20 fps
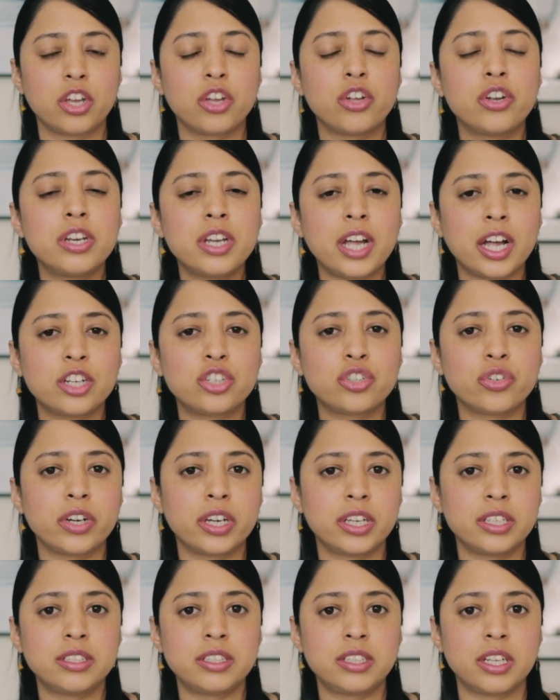your natural
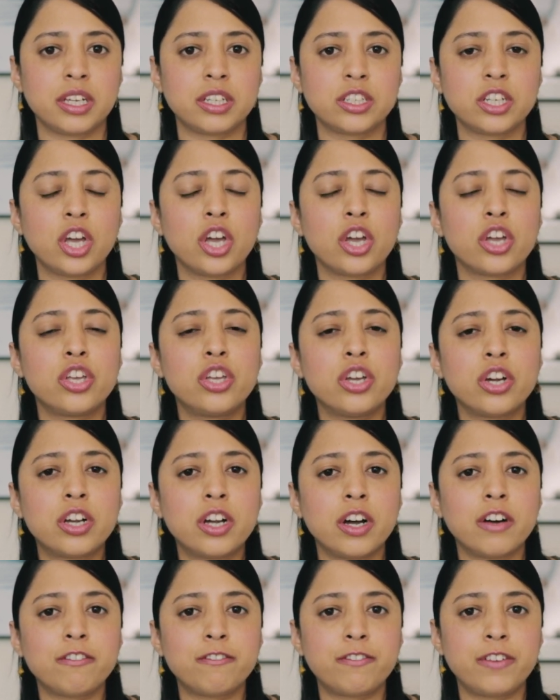instinct, your
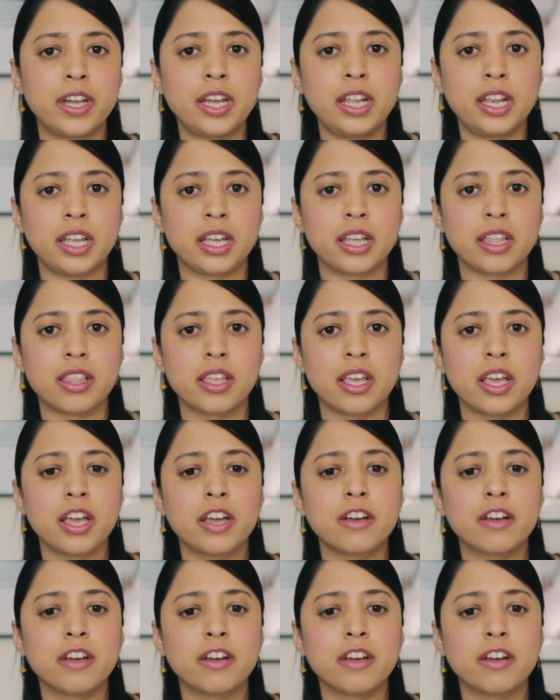gut feelings,